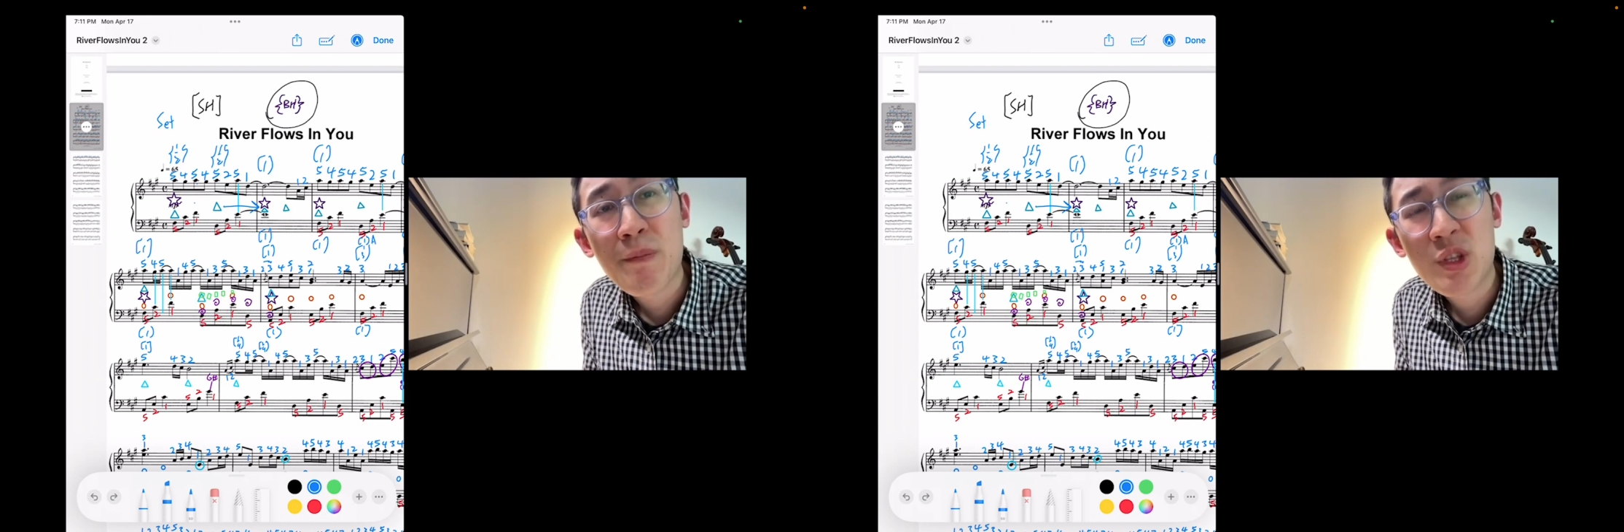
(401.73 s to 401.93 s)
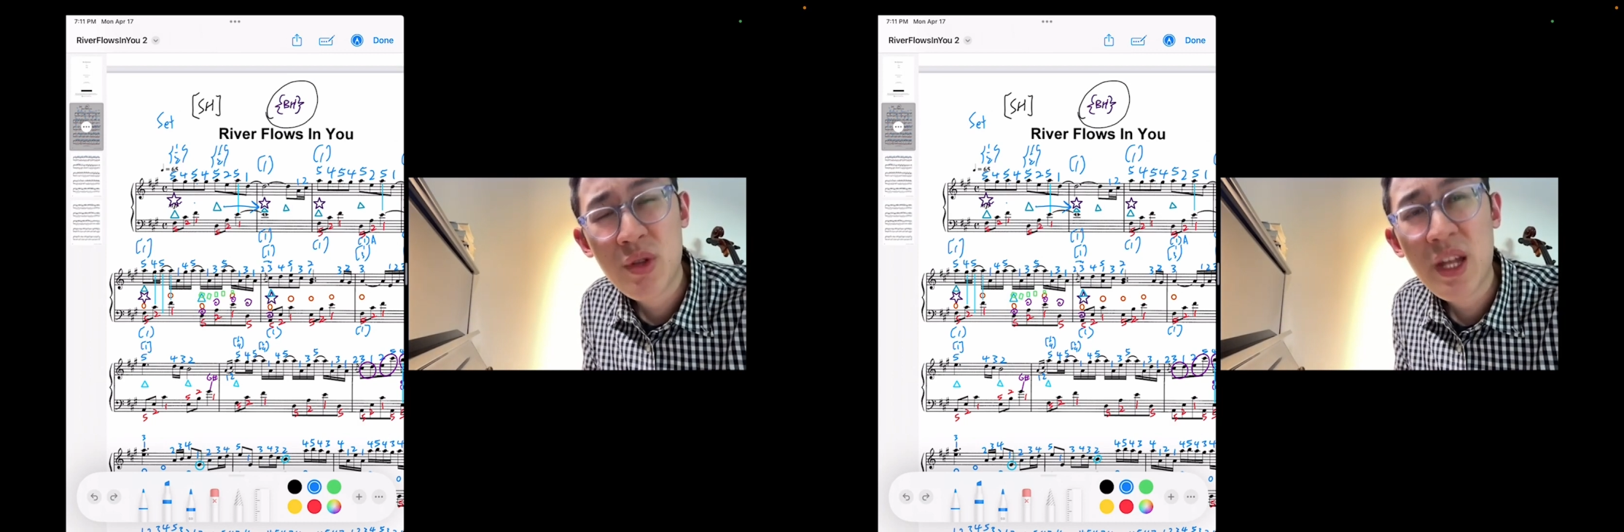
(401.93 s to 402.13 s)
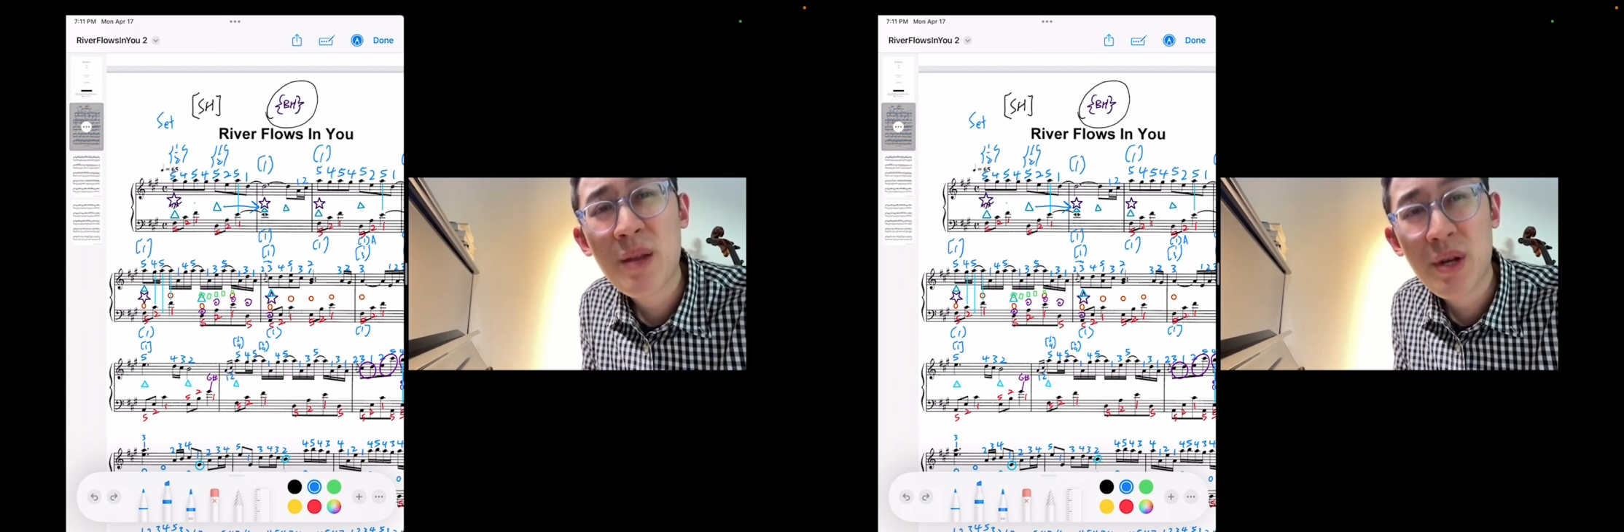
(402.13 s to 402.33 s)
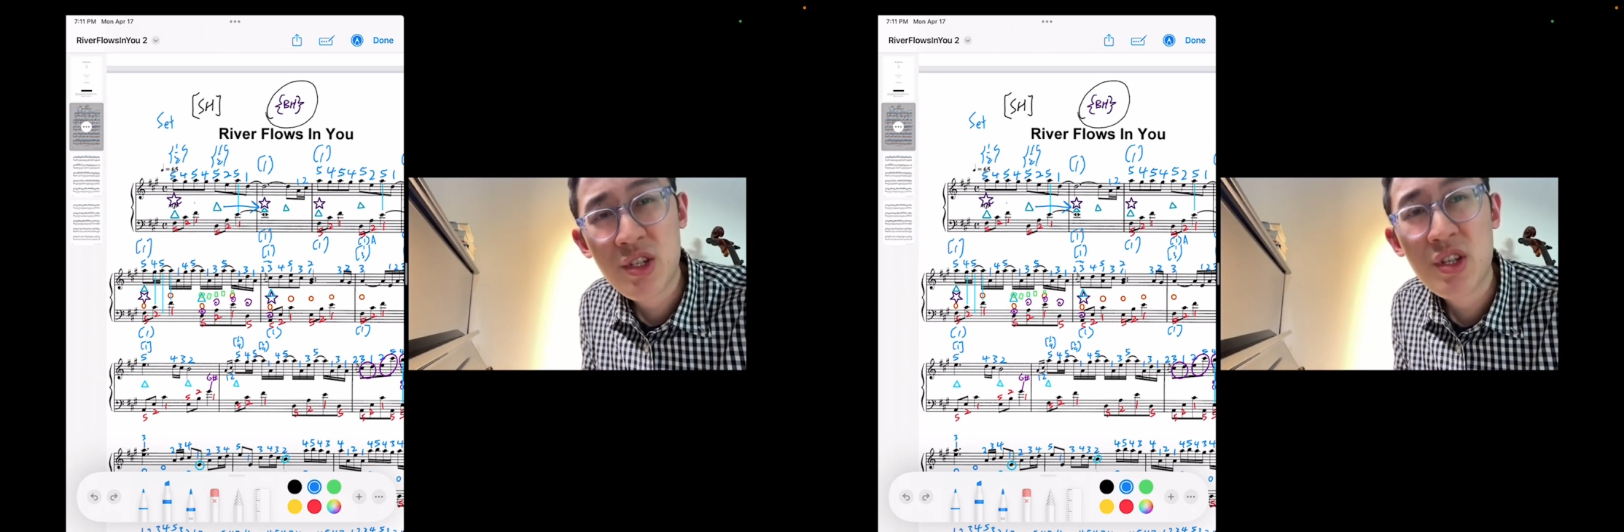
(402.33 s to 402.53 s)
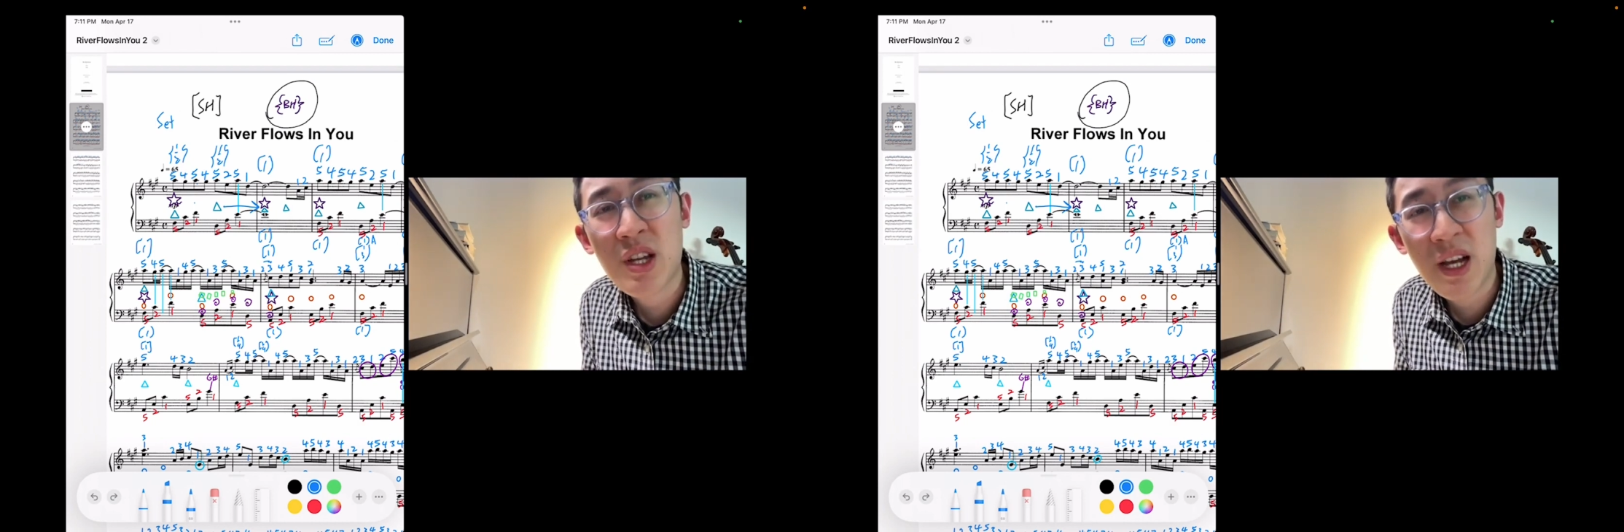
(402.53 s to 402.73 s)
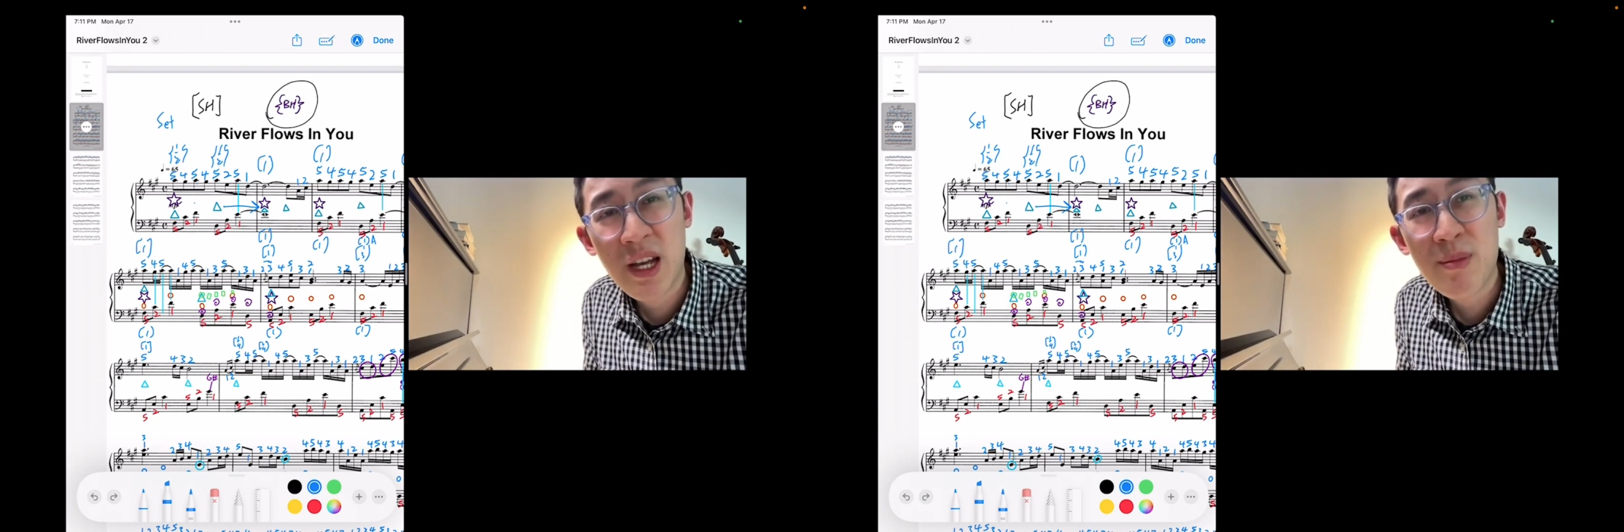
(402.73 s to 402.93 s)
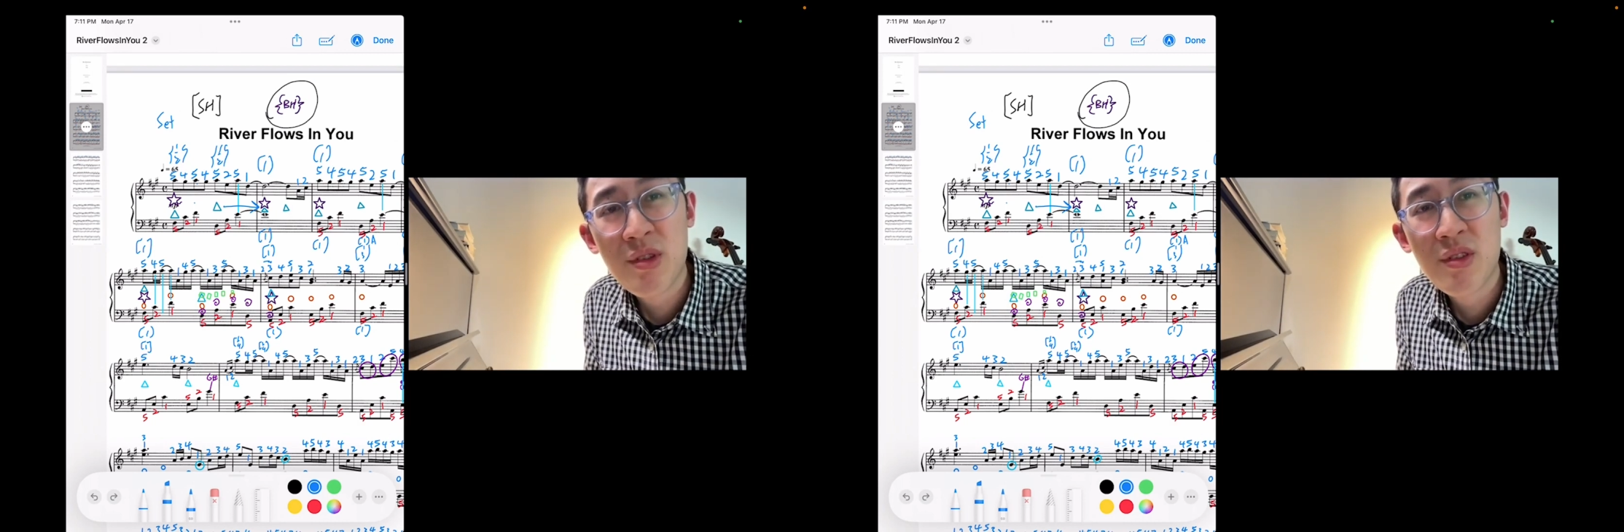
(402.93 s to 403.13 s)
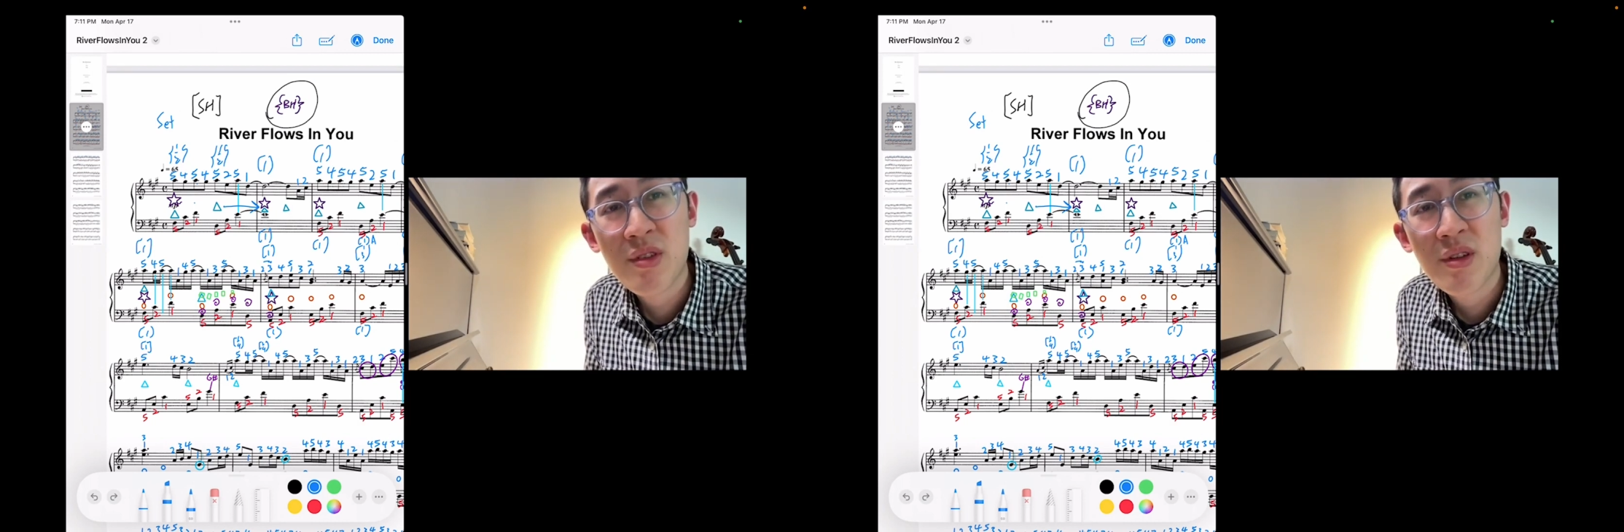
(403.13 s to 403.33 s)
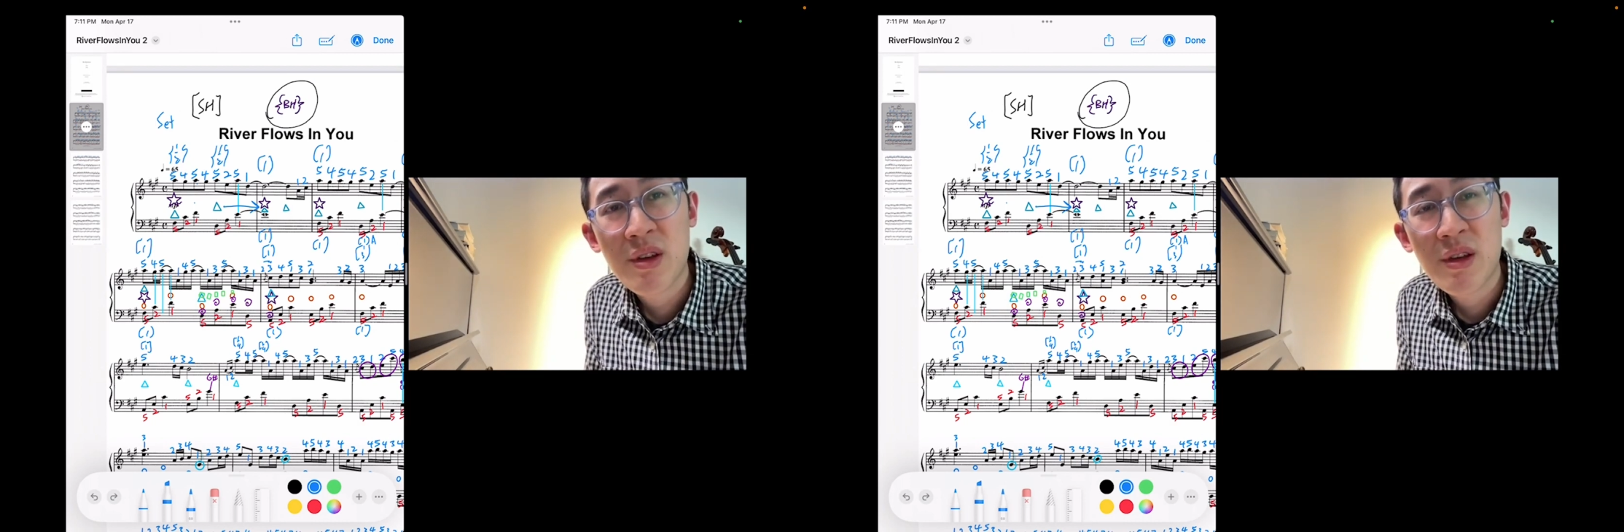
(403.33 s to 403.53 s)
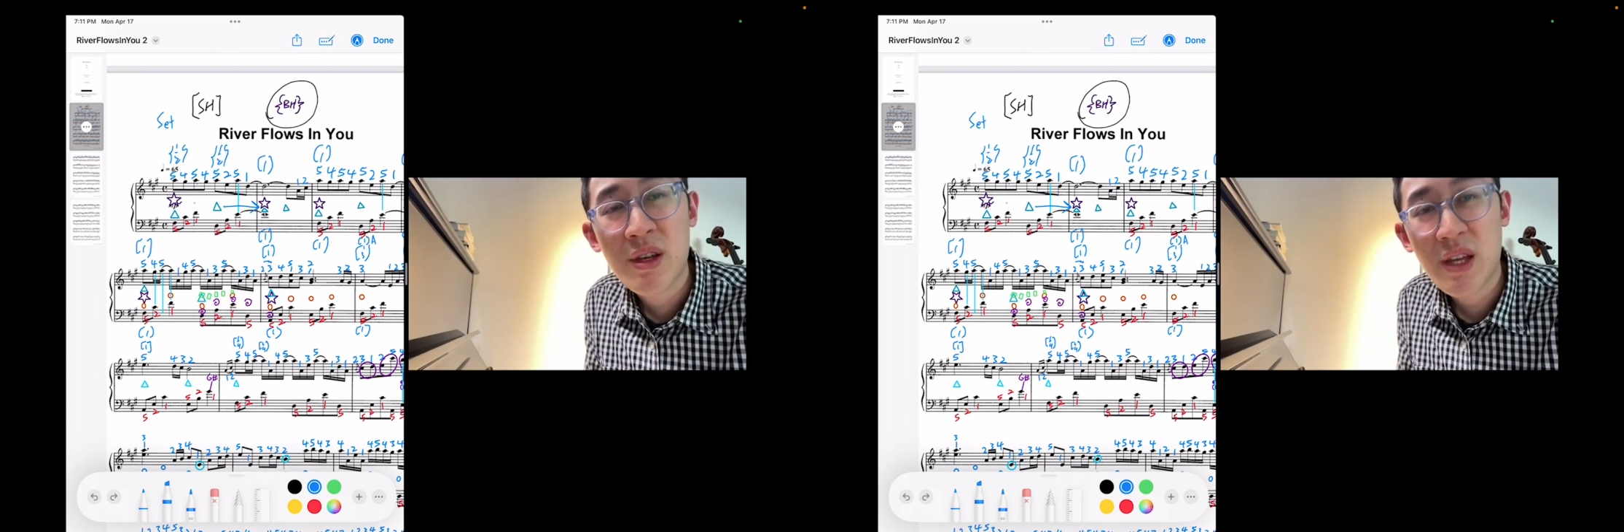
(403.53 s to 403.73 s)
do that a bunch of times,
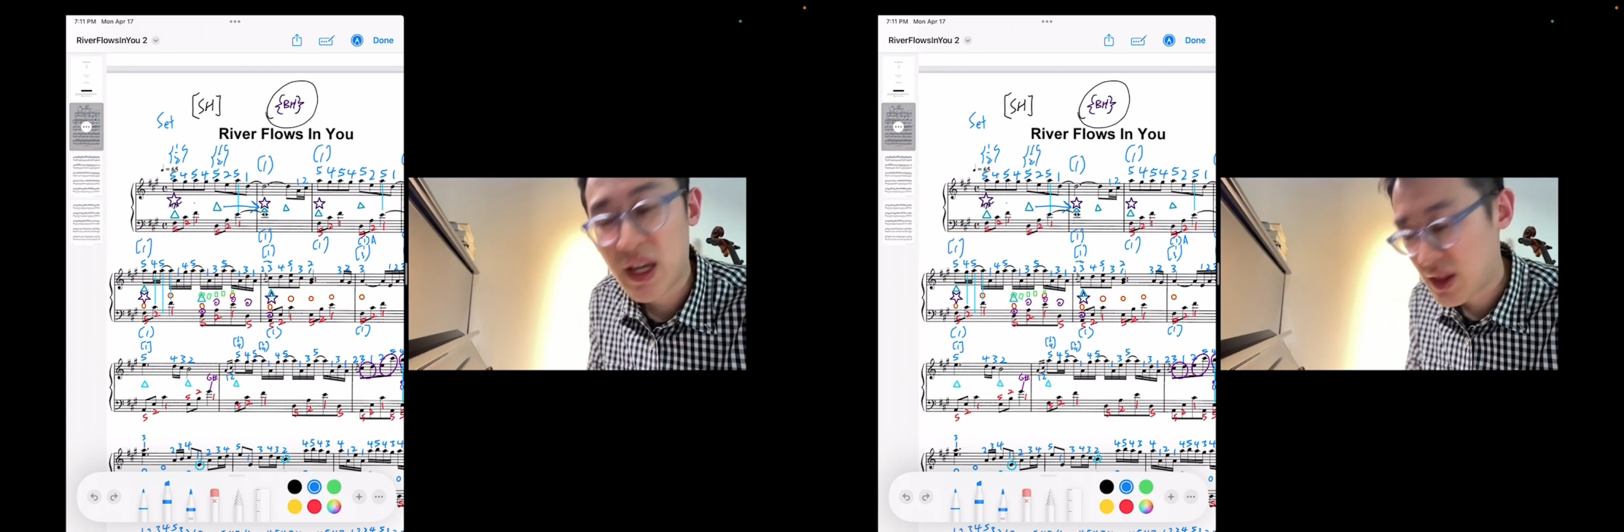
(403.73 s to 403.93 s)
and